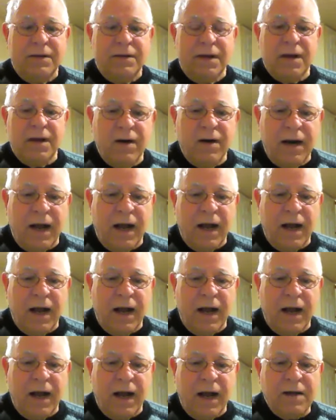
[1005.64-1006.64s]
that they
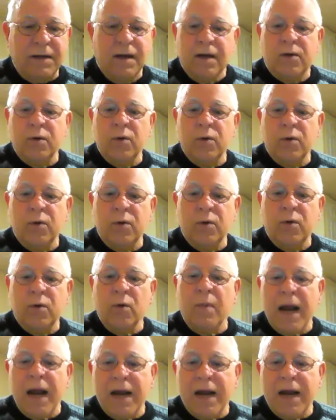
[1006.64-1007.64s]
carried out
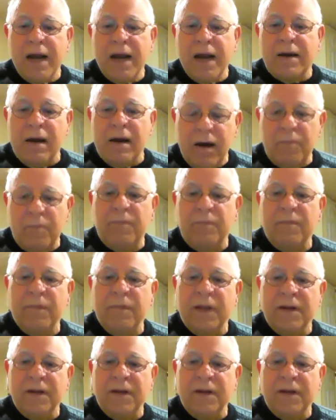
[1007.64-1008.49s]
to make